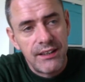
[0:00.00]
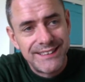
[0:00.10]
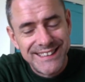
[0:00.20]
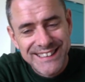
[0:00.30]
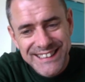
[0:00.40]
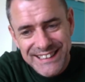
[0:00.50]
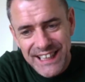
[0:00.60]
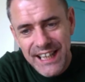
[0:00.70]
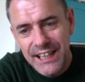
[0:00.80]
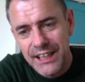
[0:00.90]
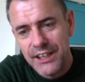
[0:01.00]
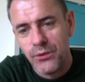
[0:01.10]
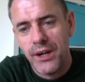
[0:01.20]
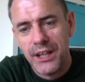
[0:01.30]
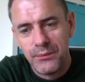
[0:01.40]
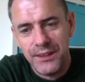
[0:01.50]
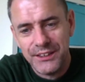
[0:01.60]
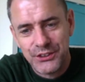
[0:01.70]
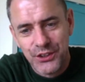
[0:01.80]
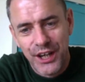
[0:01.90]
is insanely quiet when
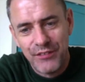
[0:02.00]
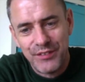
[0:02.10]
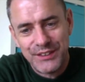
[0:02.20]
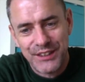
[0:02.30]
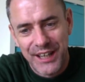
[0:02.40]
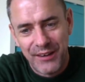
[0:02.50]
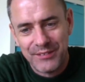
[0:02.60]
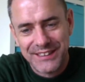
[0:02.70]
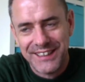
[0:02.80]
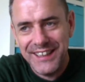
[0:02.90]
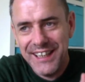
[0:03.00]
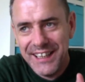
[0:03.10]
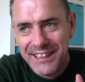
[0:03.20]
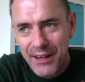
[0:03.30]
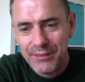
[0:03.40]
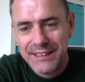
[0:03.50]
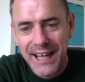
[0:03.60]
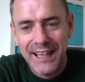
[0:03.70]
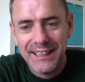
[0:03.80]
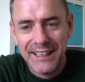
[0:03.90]
it's driving, so that was a
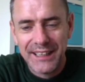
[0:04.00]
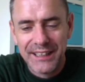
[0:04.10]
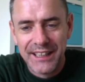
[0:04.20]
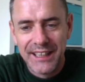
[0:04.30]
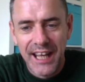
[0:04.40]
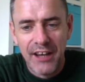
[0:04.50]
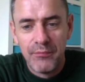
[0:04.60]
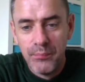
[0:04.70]
handy little thing to have.